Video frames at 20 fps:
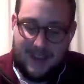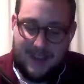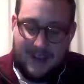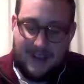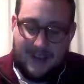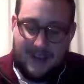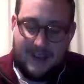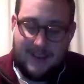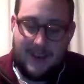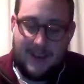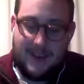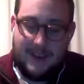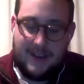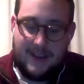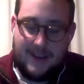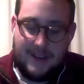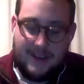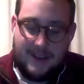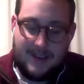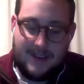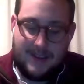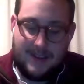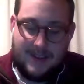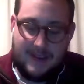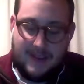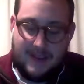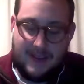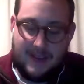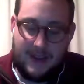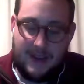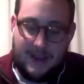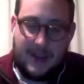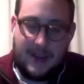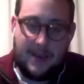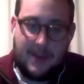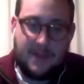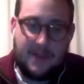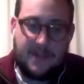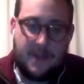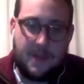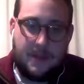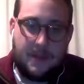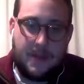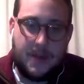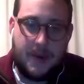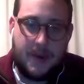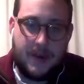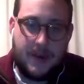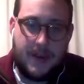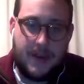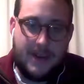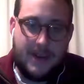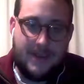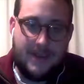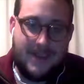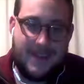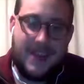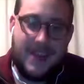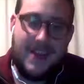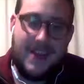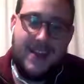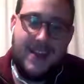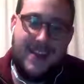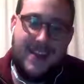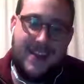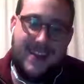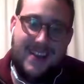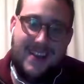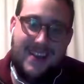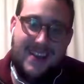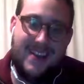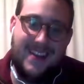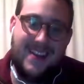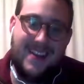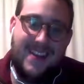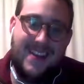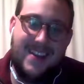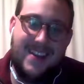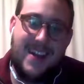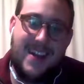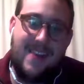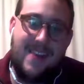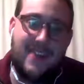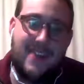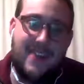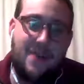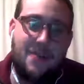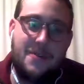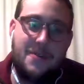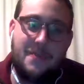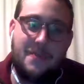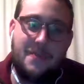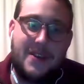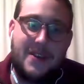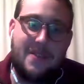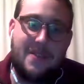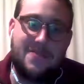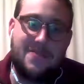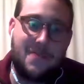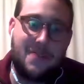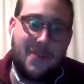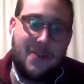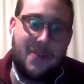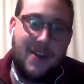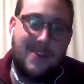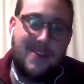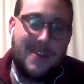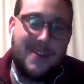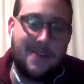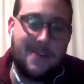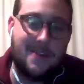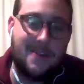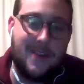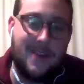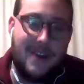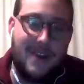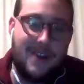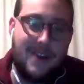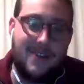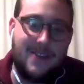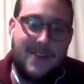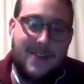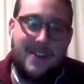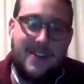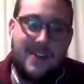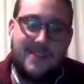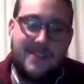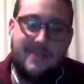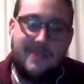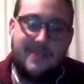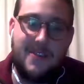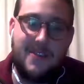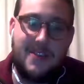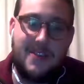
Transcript: you gotta gamble somewhere, right? I mean, I wouldn't be comfortable. I think you're right. I think it is a really